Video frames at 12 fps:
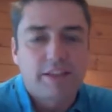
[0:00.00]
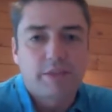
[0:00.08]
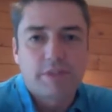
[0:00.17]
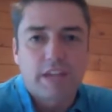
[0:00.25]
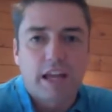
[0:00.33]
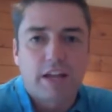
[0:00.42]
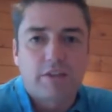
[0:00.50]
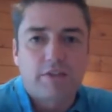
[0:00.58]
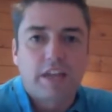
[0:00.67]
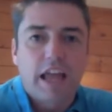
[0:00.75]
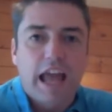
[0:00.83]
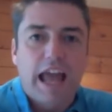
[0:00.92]

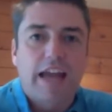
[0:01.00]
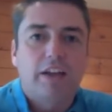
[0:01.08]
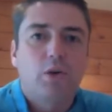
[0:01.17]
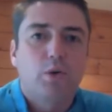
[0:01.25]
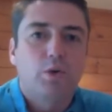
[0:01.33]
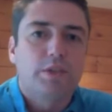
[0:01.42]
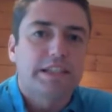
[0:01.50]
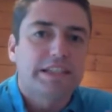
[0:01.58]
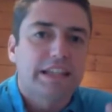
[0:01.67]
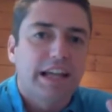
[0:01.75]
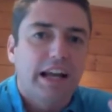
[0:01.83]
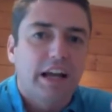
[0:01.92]
themselves and called
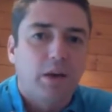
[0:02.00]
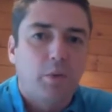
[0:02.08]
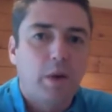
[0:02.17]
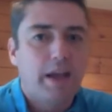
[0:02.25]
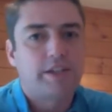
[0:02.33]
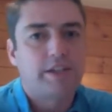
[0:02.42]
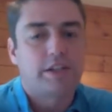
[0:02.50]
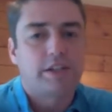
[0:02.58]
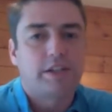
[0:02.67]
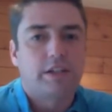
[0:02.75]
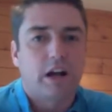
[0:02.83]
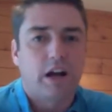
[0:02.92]
it
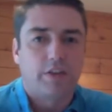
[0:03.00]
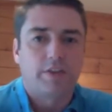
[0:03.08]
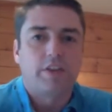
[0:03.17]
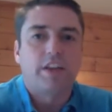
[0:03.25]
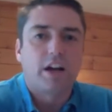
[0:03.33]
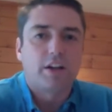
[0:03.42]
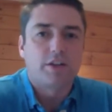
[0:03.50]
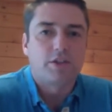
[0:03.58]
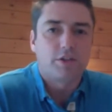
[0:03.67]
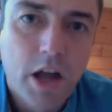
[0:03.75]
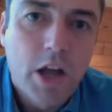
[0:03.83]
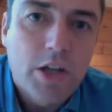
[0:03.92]
Wellington, after the Iron
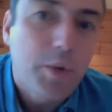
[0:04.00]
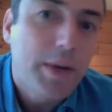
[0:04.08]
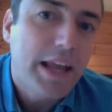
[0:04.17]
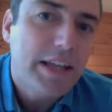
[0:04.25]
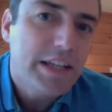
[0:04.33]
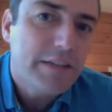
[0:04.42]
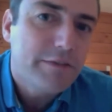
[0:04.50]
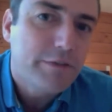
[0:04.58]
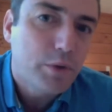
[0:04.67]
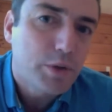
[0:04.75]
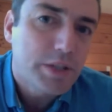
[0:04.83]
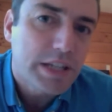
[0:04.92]
Duke. So in
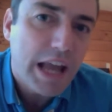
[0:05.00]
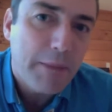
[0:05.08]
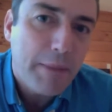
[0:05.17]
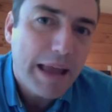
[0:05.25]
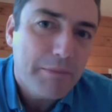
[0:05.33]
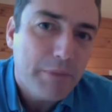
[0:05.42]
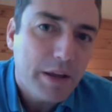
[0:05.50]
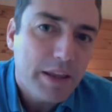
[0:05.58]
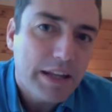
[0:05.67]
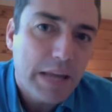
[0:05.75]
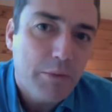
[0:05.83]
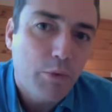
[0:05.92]
1840, a man by the
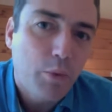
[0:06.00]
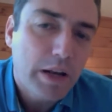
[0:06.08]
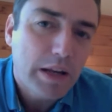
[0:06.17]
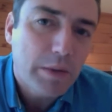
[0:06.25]
name of William